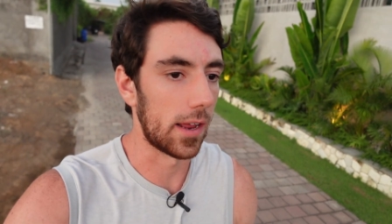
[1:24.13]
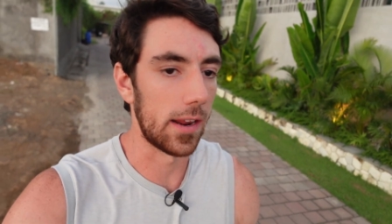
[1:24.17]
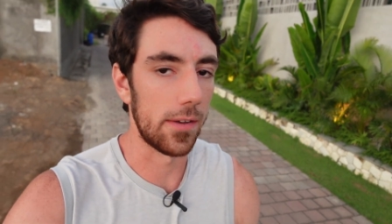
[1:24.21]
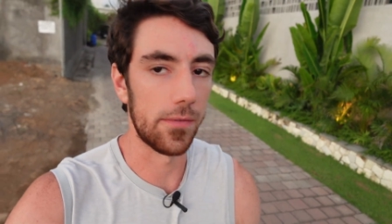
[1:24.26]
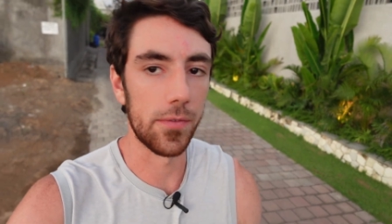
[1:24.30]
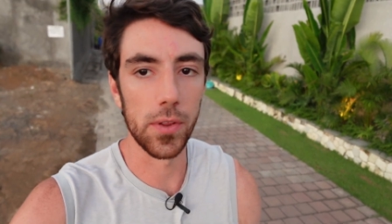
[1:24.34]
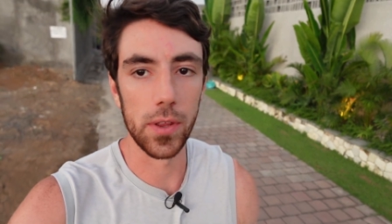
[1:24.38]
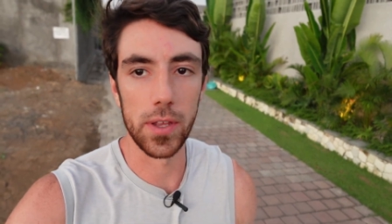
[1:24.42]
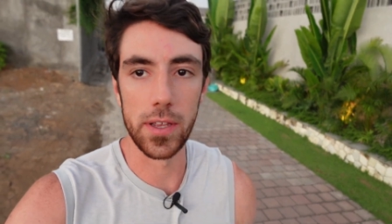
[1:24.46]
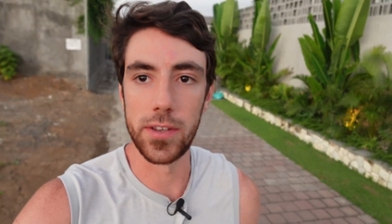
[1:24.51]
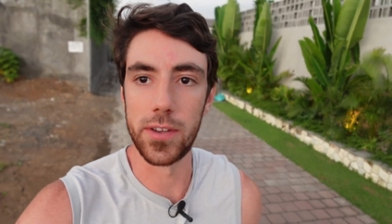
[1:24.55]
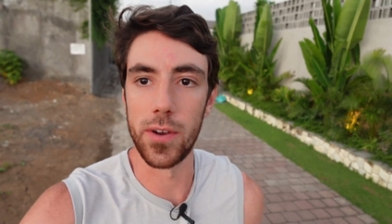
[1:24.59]
I
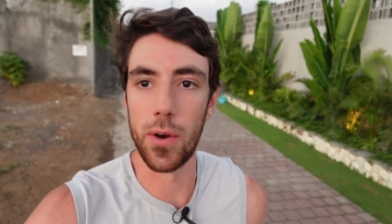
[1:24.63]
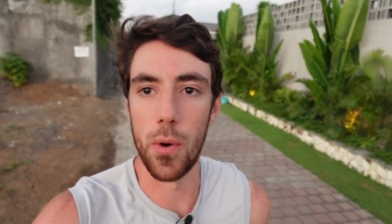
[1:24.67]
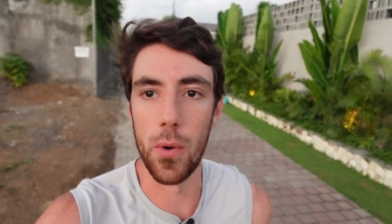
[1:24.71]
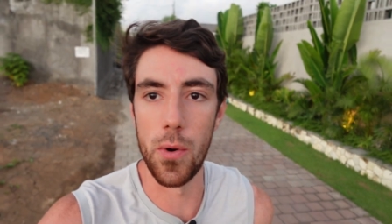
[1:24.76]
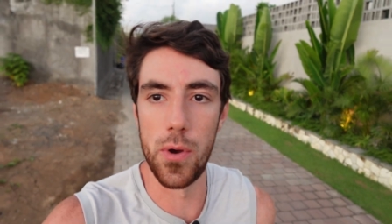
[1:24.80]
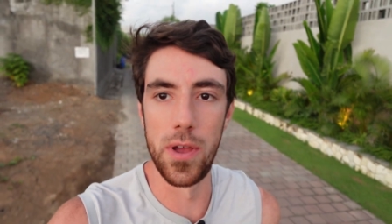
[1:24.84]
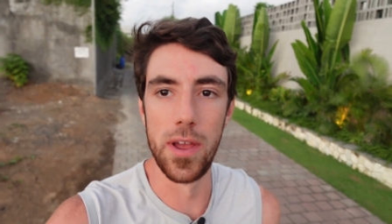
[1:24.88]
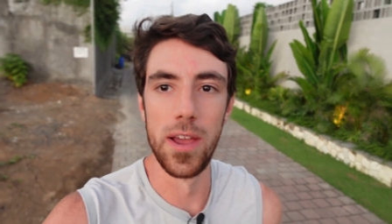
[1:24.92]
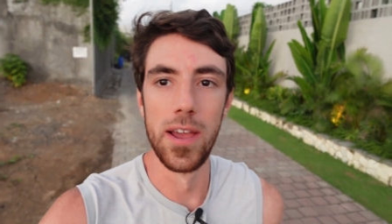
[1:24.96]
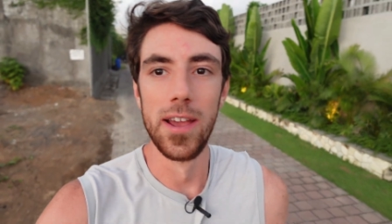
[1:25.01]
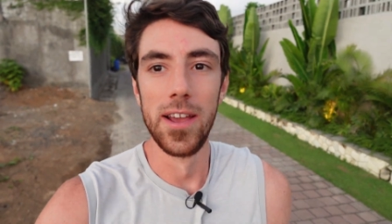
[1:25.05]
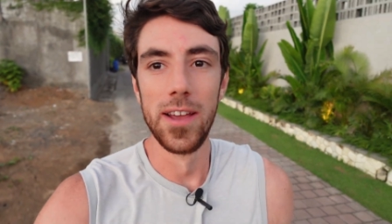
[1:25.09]
definitely don't
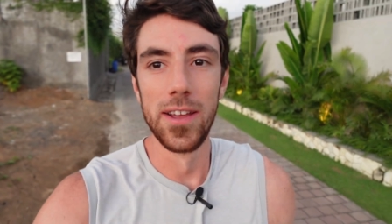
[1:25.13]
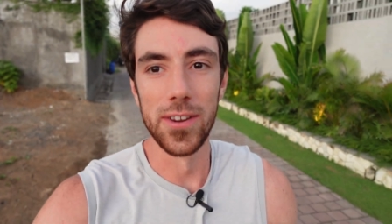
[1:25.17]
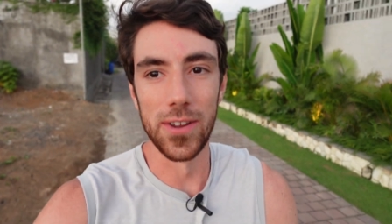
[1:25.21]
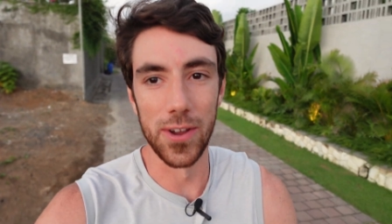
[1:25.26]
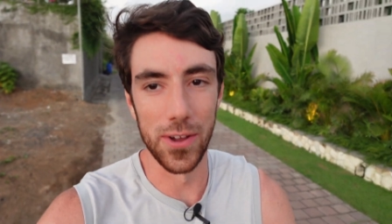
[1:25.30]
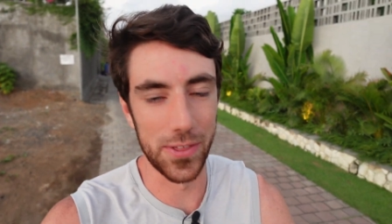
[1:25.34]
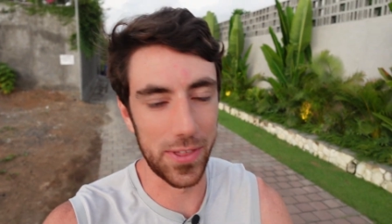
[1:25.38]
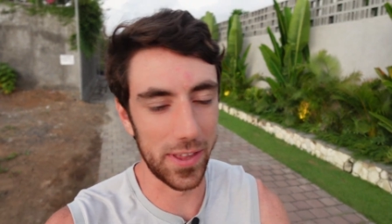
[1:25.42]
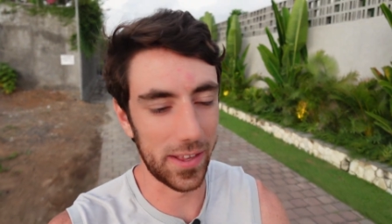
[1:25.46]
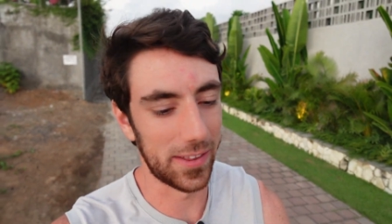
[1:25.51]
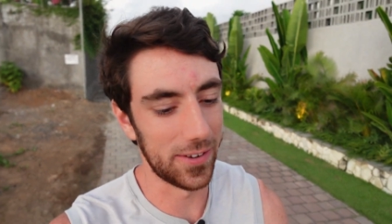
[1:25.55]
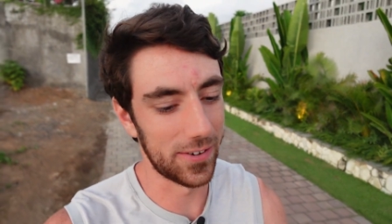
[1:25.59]

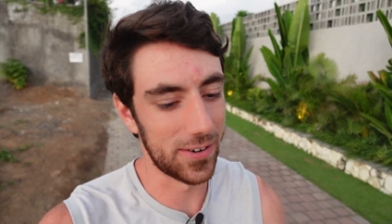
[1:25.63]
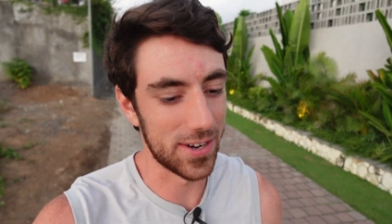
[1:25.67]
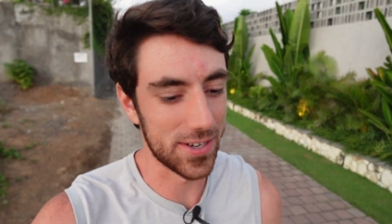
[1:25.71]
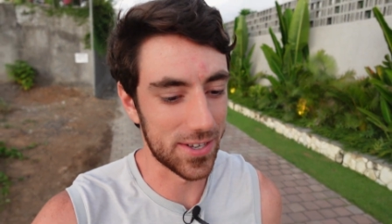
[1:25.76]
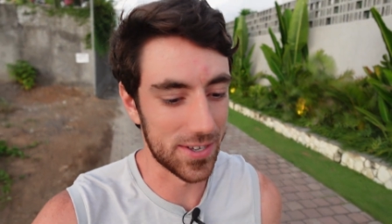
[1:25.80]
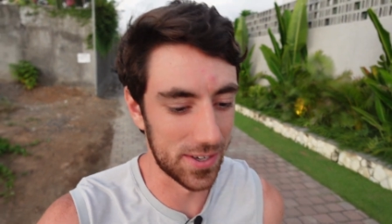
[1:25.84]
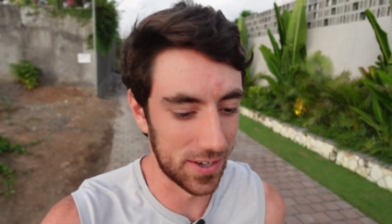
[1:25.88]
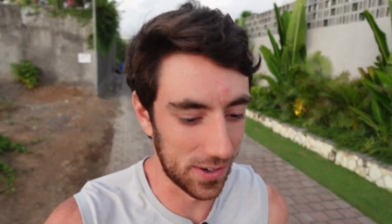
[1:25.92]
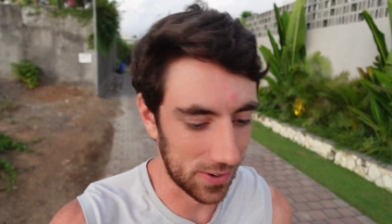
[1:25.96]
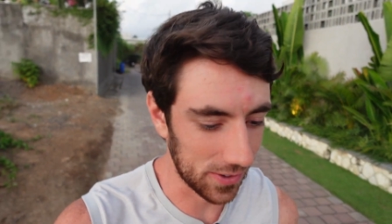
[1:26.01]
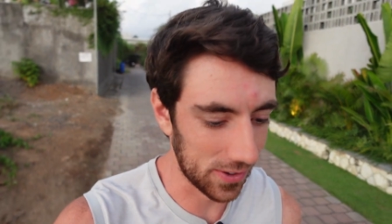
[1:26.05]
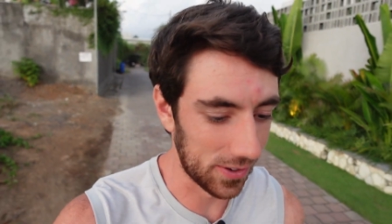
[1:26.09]
think they're
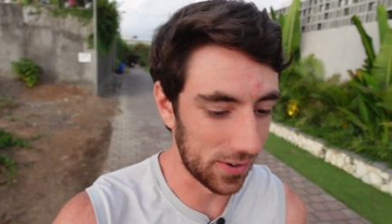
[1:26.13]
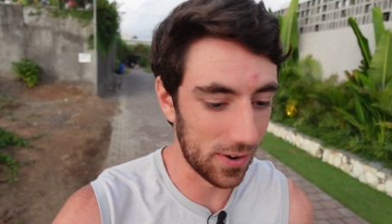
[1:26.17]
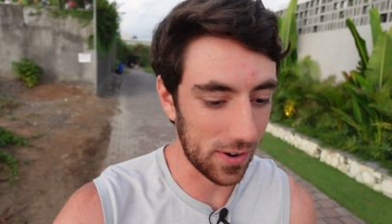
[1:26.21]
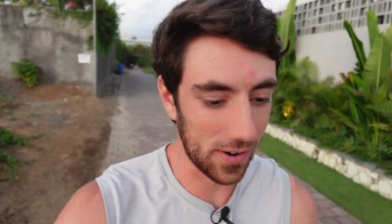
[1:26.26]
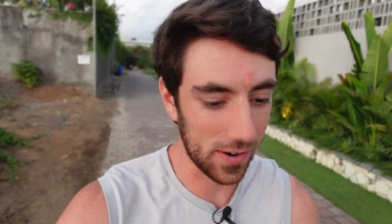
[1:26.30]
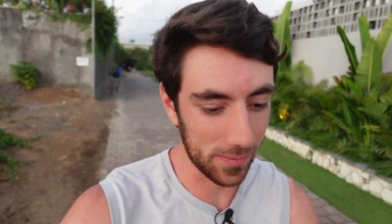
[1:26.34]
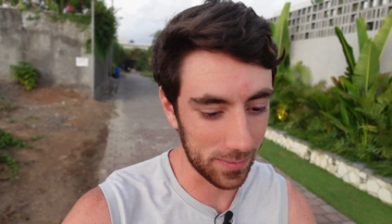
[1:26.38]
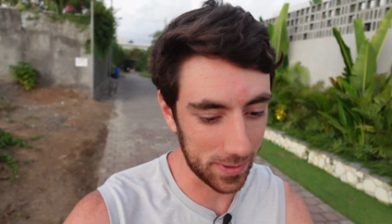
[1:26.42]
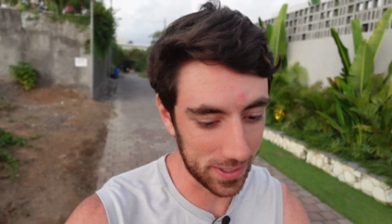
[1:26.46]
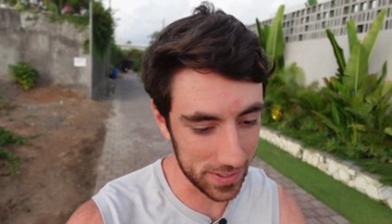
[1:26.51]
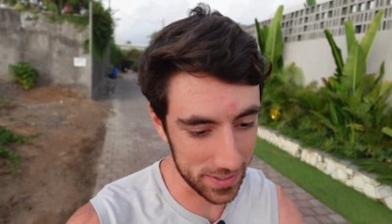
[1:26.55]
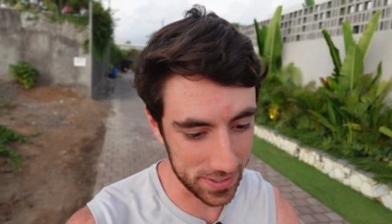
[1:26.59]
necessarily
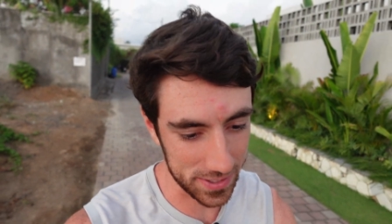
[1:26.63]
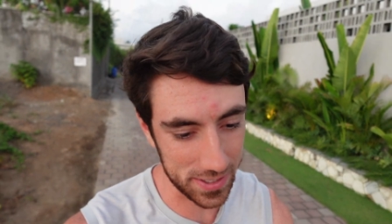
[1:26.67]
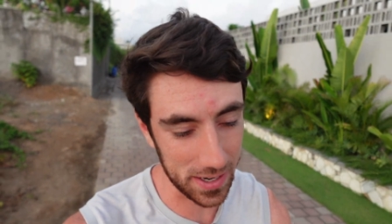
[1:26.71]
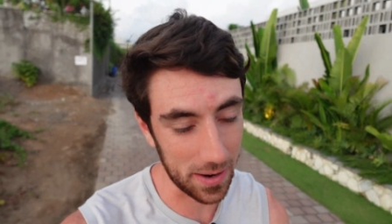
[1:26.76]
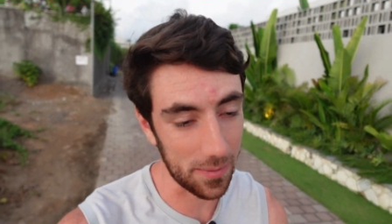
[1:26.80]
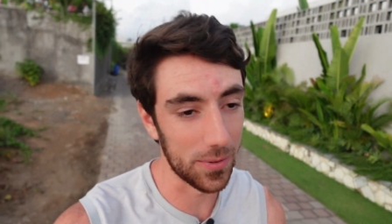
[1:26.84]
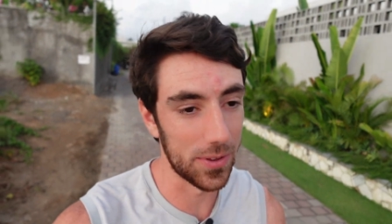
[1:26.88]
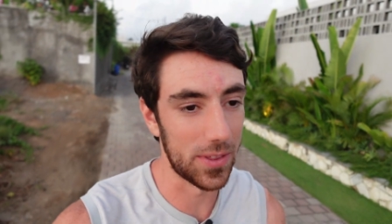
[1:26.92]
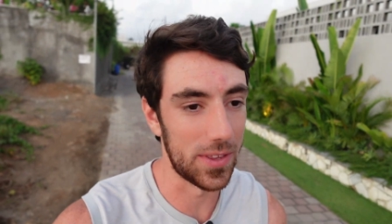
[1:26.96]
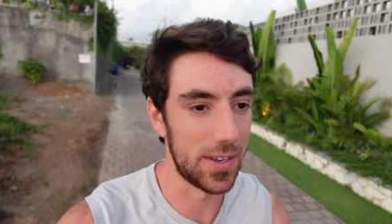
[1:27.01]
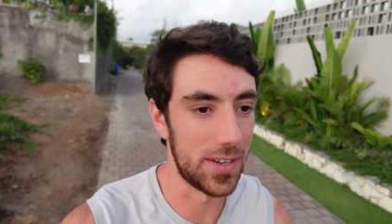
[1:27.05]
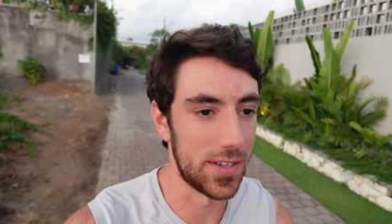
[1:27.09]
wrong, because
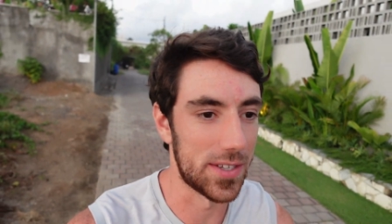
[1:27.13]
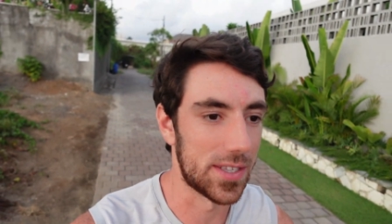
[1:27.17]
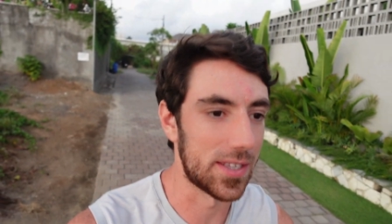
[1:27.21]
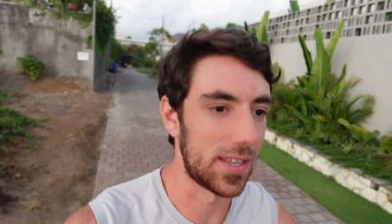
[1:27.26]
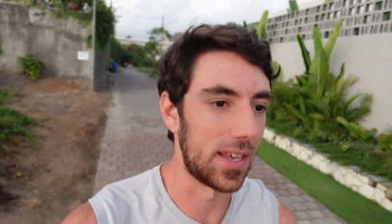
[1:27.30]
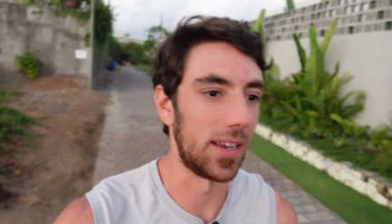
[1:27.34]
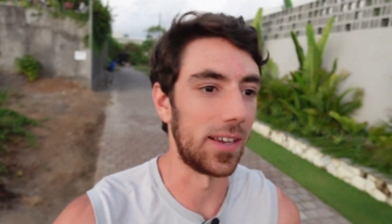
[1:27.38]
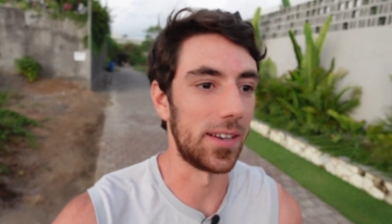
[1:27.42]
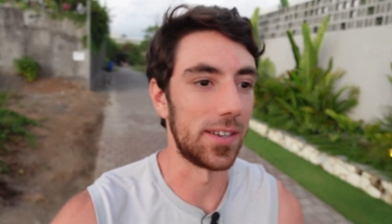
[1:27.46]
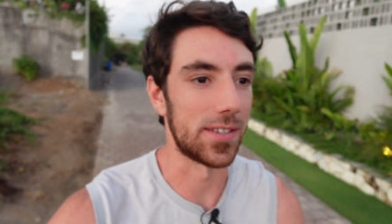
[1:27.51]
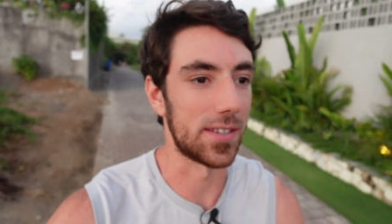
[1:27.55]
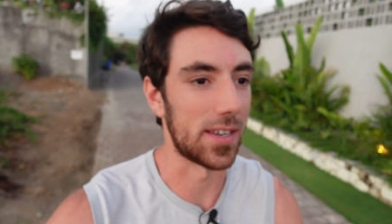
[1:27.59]
some of these
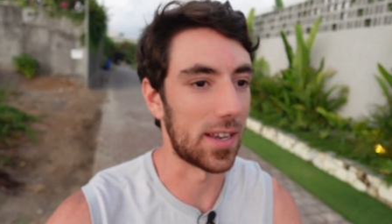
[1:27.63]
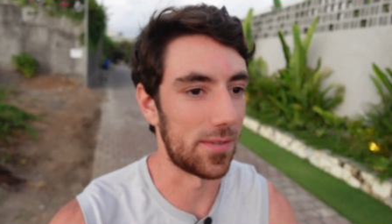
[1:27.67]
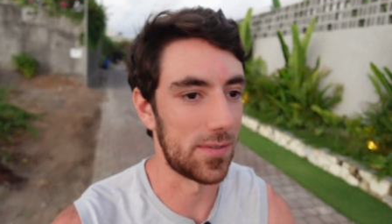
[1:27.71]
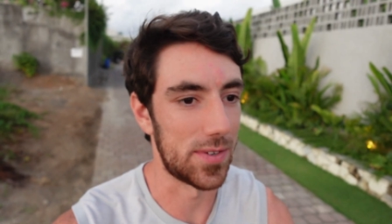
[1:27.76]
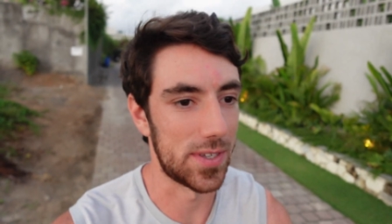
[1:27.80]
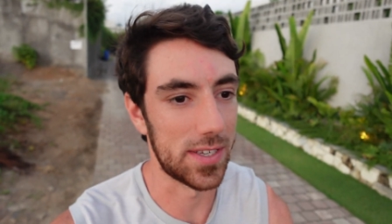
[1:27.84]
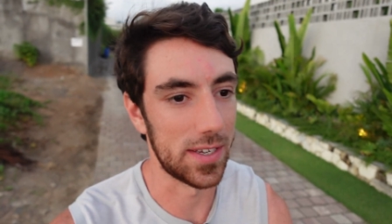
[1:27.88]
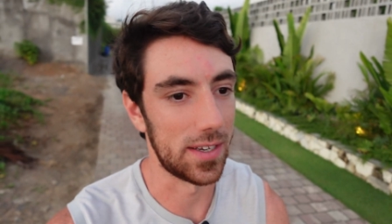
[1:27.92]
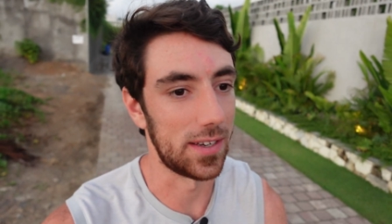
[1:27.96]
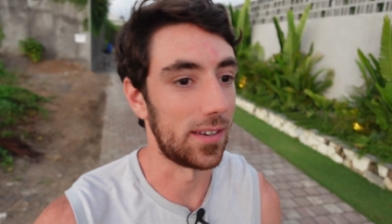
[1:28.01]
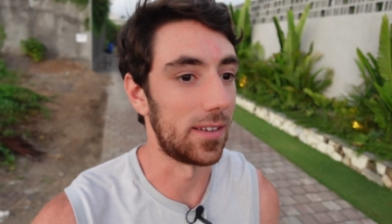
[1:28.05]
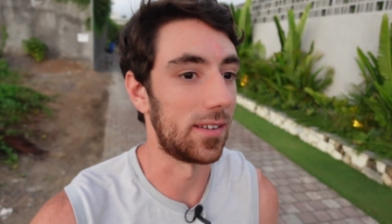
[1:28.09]
things I've
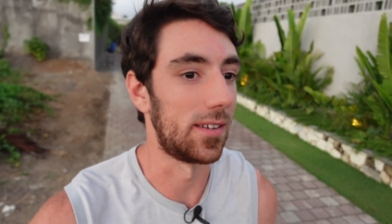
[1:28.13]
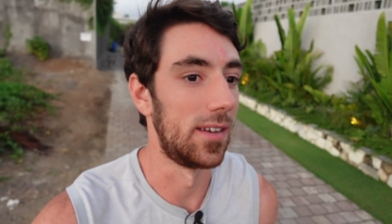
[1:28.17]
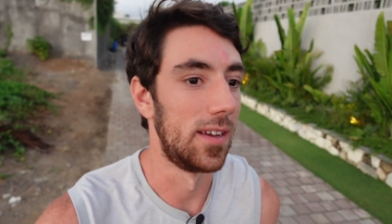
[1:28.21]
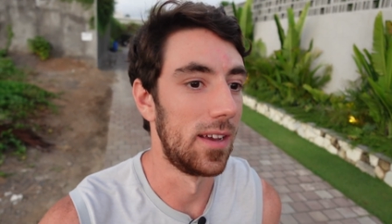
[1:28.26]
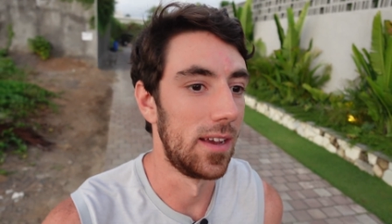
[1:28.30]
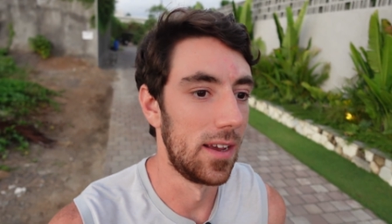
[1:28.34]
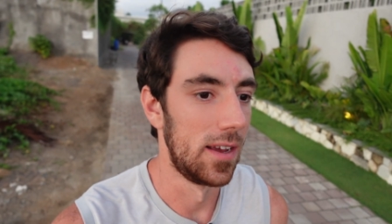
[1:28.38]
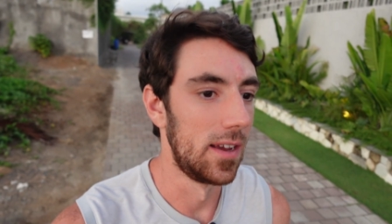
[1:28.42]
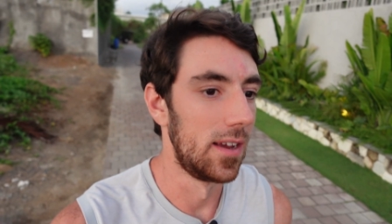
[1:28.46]
seen,